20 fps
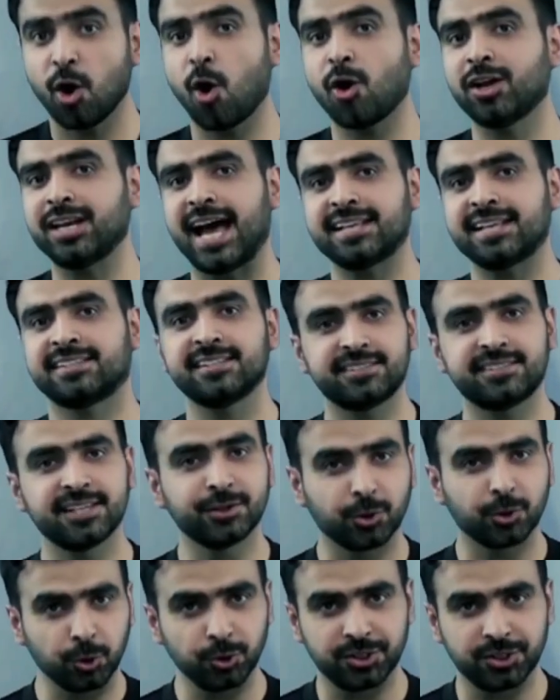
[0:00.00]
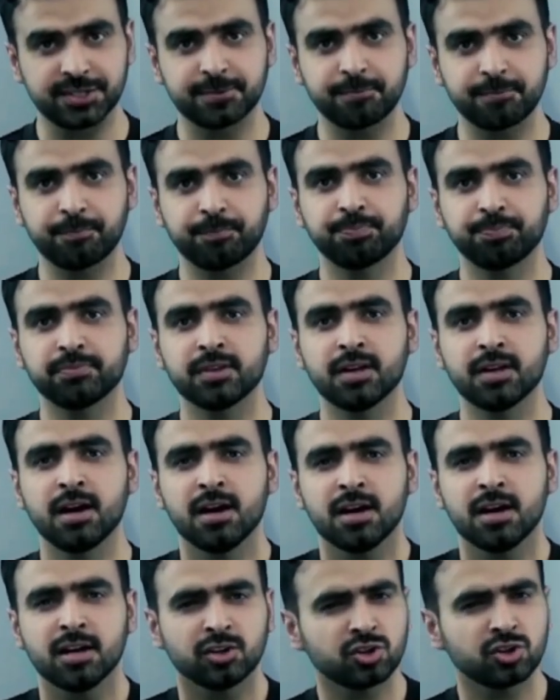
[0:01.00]
on assets and goods.
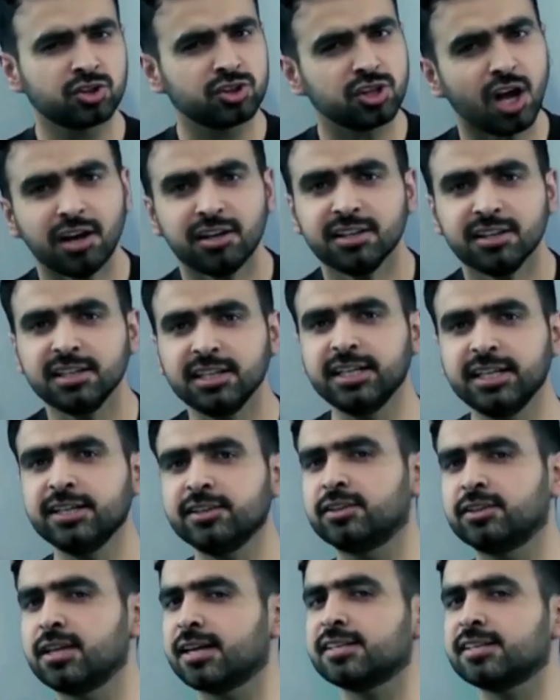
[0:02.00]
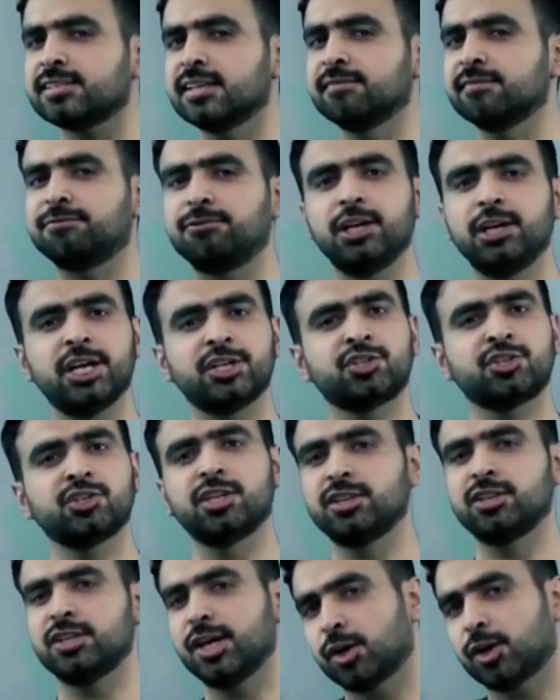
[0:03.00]
Suddenly, there is
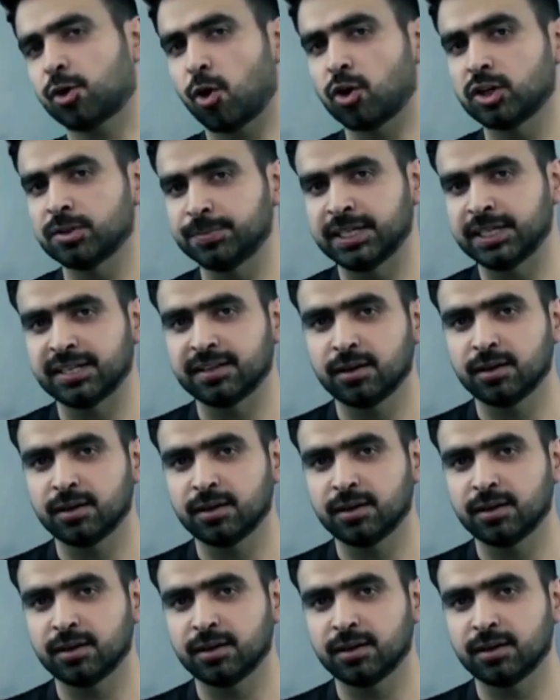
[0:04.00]
inflation in the economy.